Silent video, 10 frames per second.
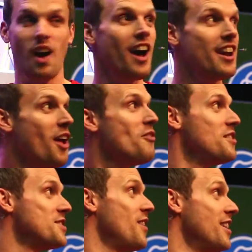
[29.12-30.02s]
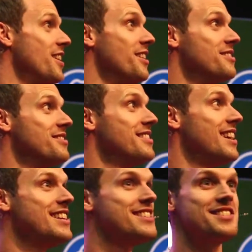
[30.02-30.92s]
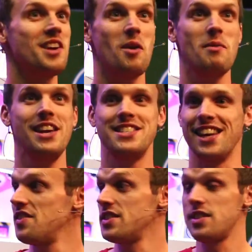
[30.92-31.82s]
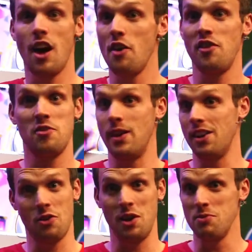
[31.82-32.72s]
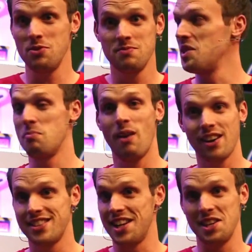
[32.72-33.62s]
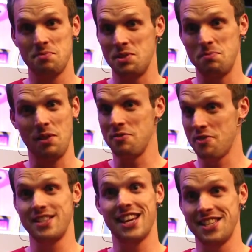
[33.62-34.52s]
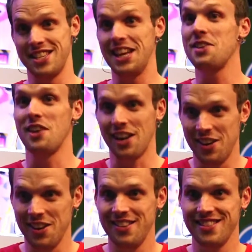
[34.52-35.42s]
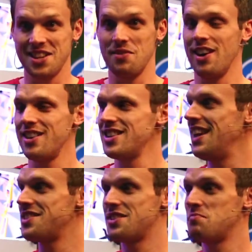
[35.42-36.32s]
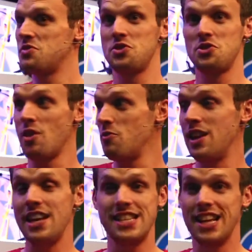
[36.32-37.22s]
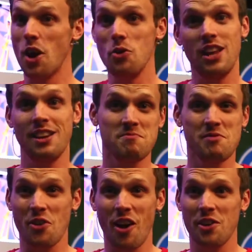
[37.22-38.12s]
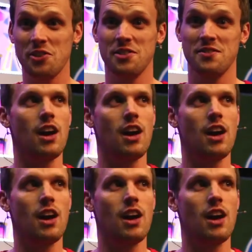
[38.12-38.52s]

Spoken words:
I love this venue. It's amazing. The staff here have been incredible and marketing has just been fantastic. Thank you so much. It's a really easy load-in for us.